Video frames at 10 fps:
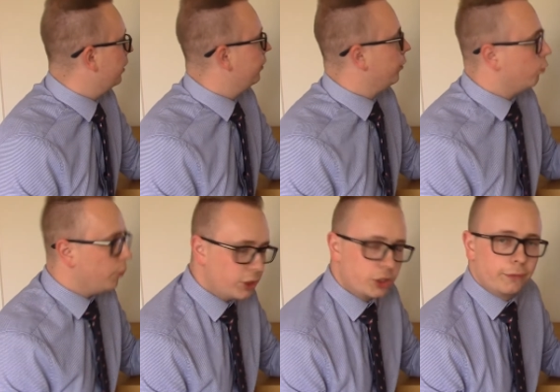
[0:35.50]
the
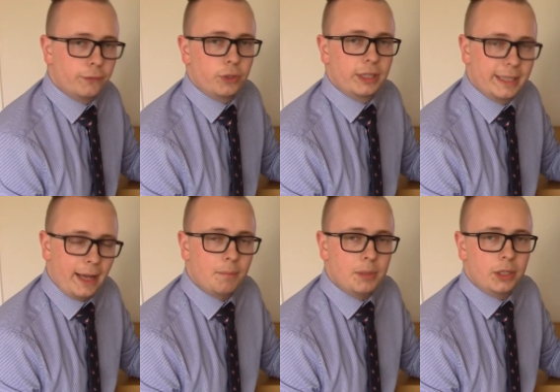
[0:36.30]
risk of flooding can
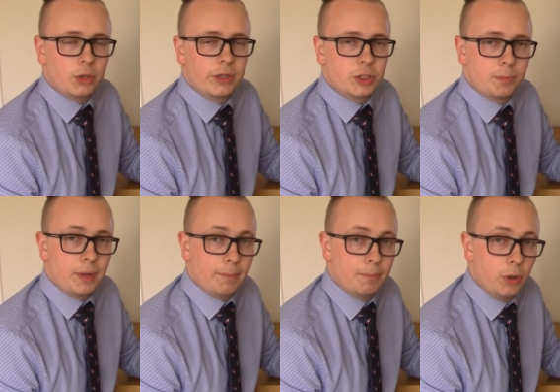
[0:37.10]
be increased
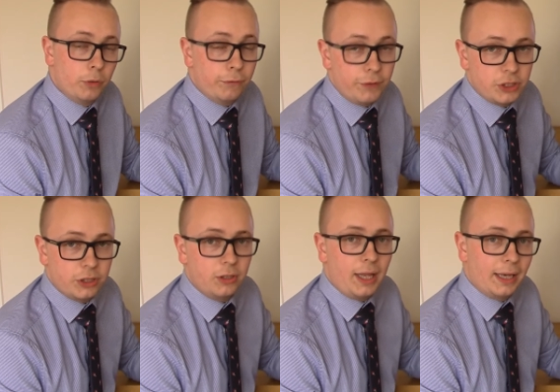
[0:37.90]
by both
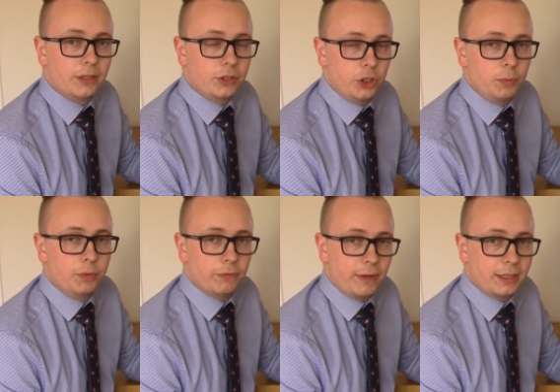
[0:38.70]
physical and human
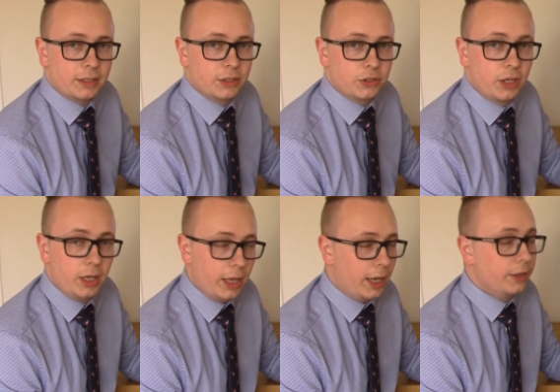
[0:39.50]
factors,
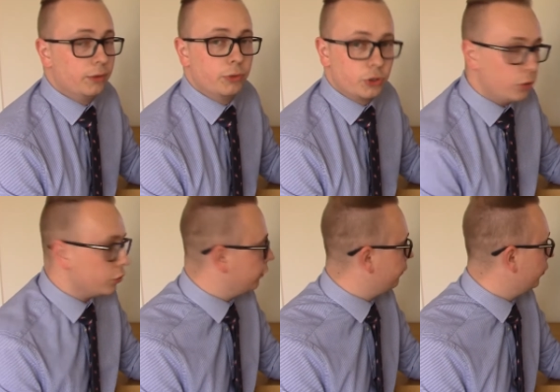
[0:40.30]
and the results of
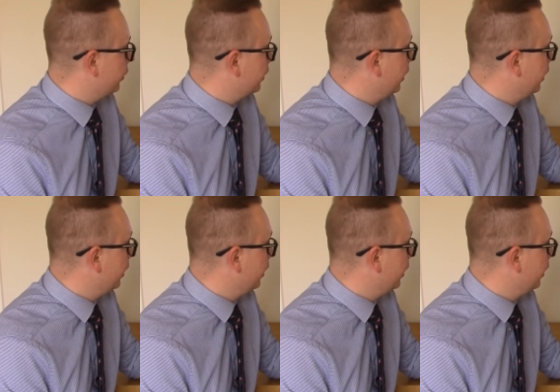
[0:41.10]
flooding